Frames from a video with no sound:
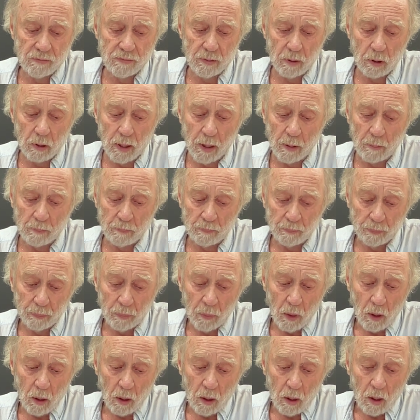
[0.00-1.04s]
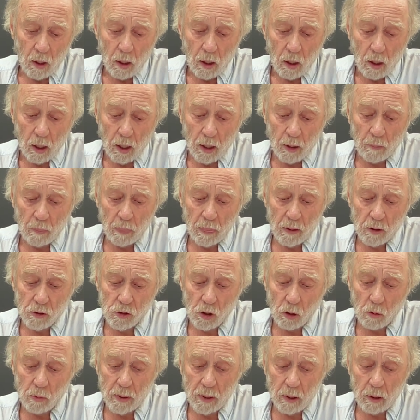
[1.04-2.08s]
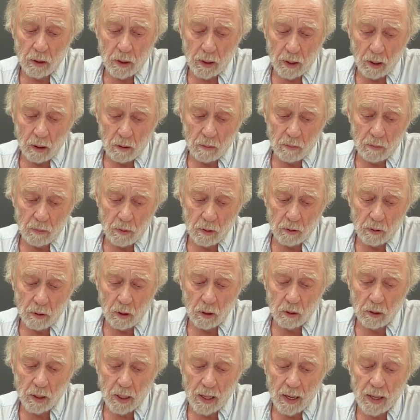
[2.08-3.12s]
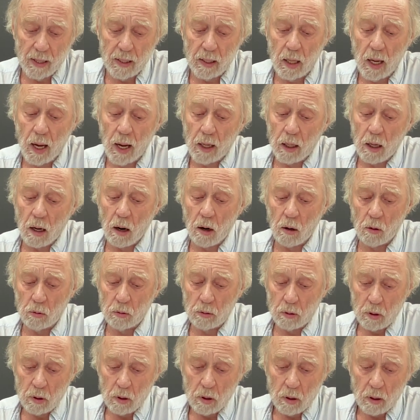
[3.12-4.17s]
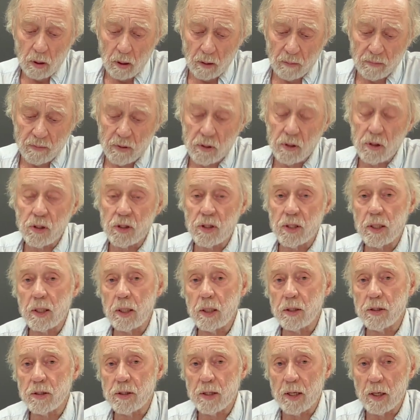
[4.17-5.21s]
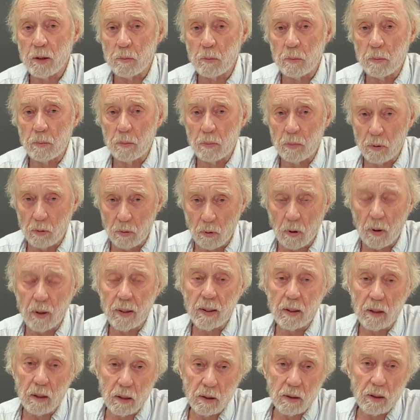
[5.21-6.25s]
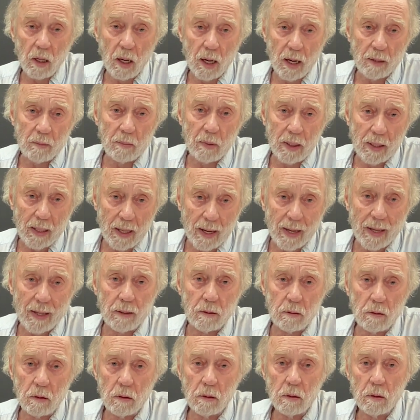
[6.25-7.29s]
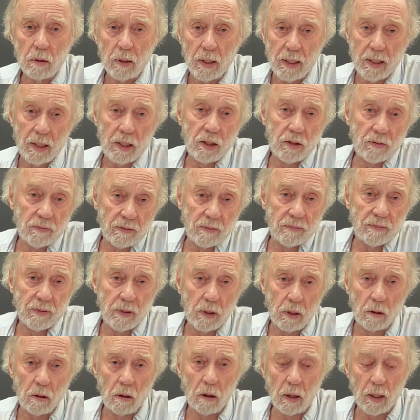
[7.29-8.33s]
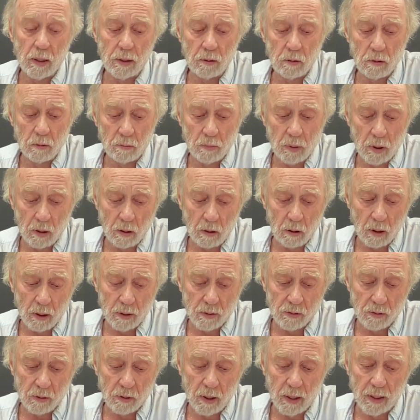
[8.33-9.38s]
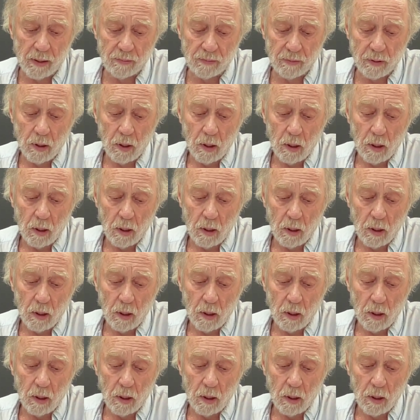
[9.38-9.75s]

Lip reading: fill up. So in a uncanny echo of the disease that brought an untimely end at age 59 to Bernhard's life,